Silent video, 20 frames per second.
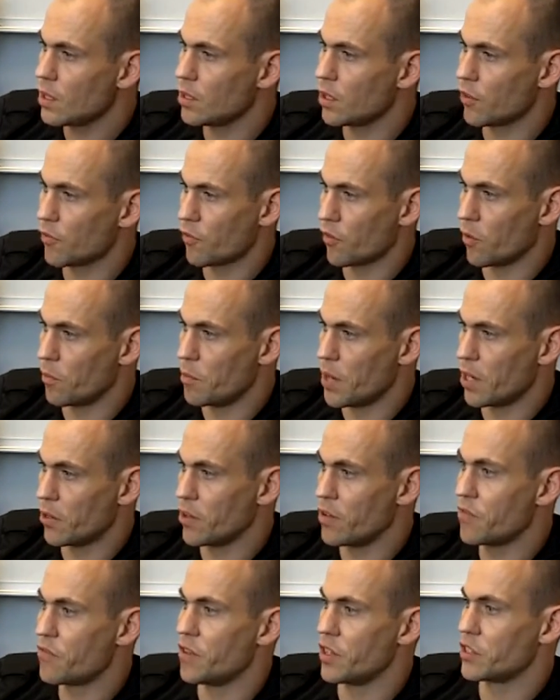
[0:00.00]
you know, for
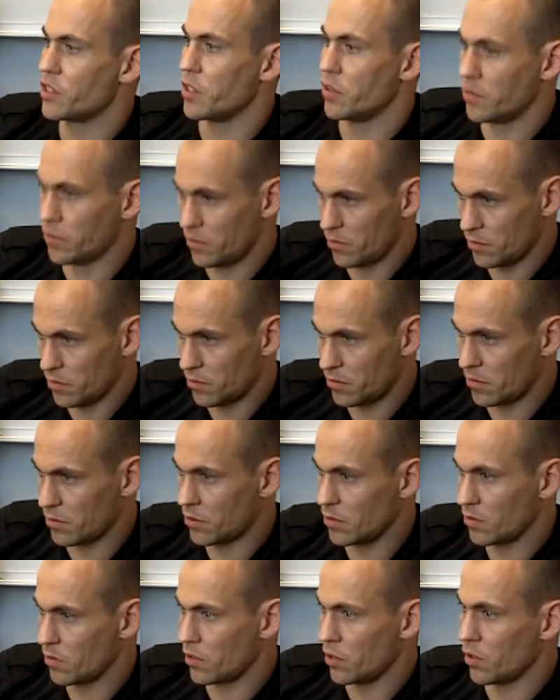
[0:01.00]
better efficient,
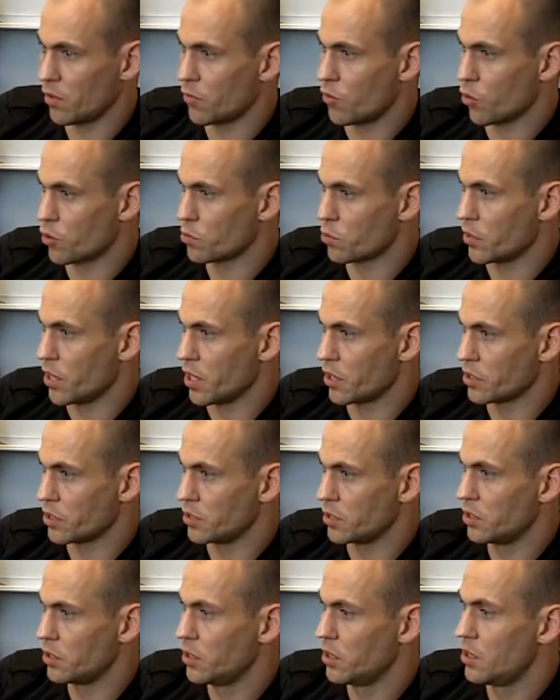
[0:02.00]
you know, force
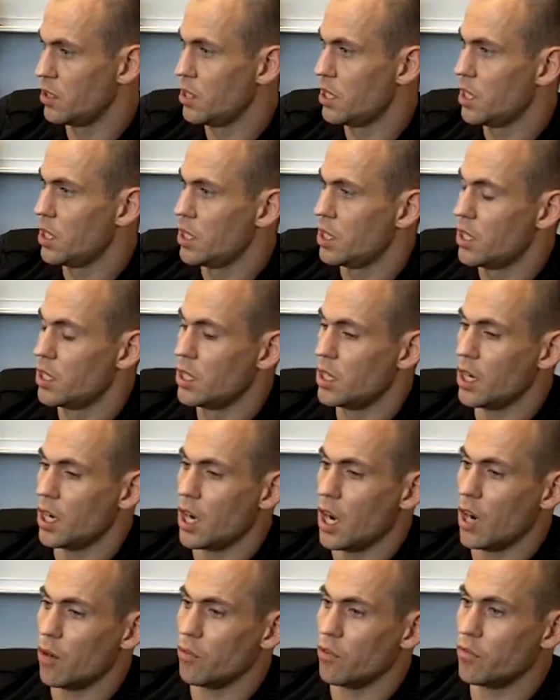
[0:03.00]
production.
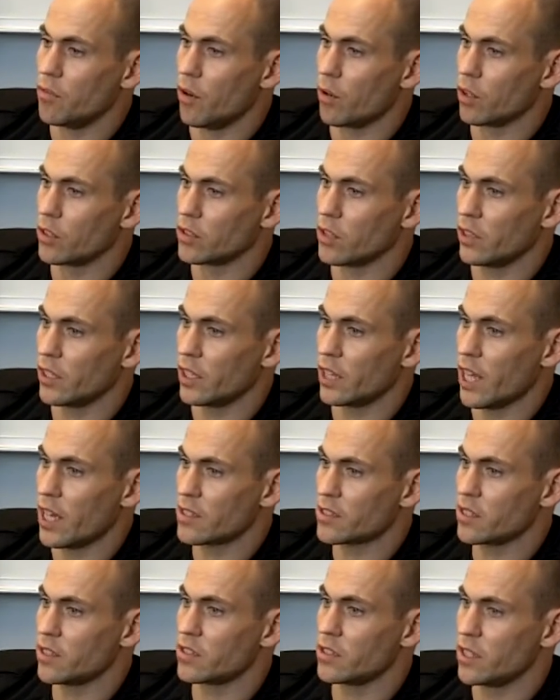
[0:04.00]
We focused on the
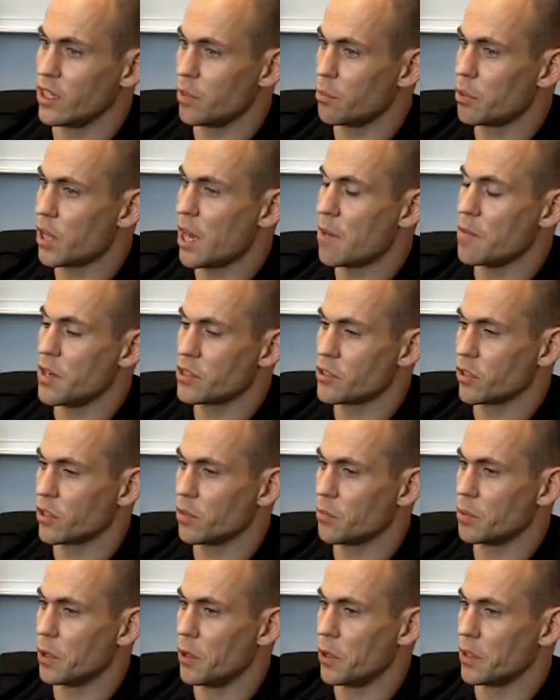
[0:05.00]
elasticity, the plyometric
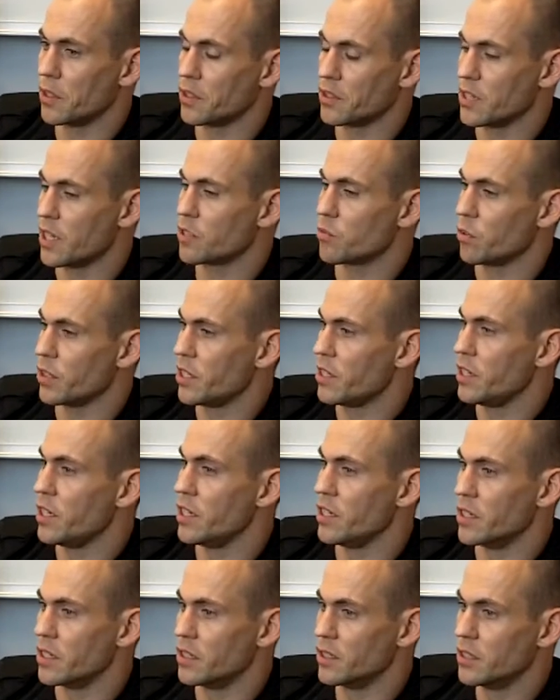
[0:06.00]
component, because that's what he
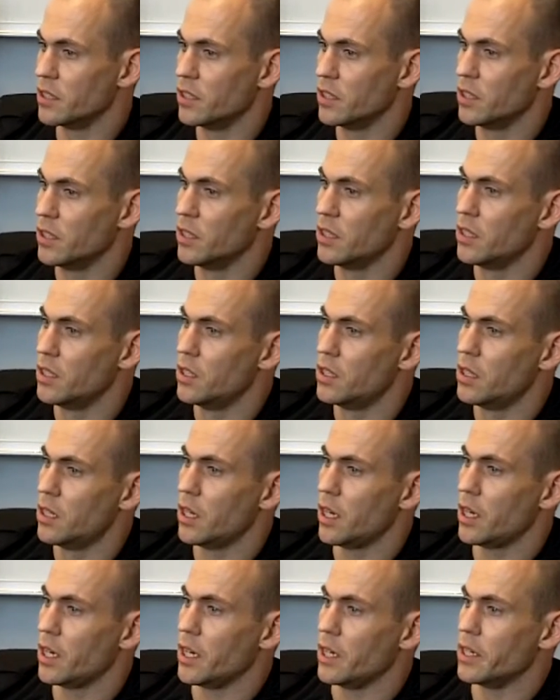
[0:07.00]
needed.
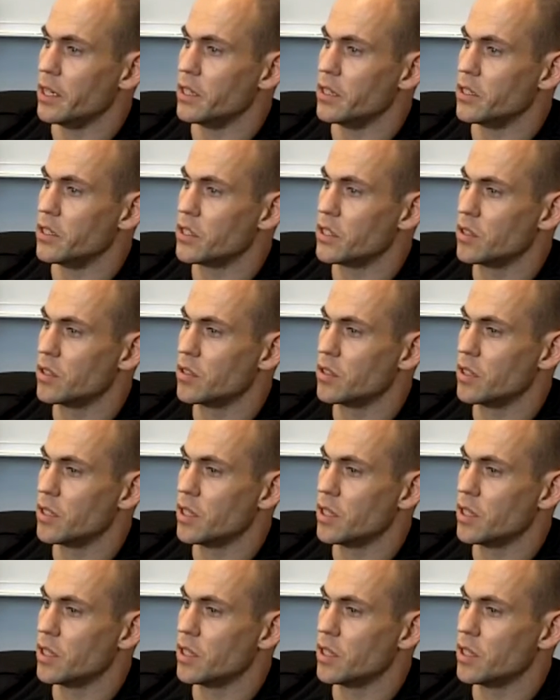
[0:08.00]
And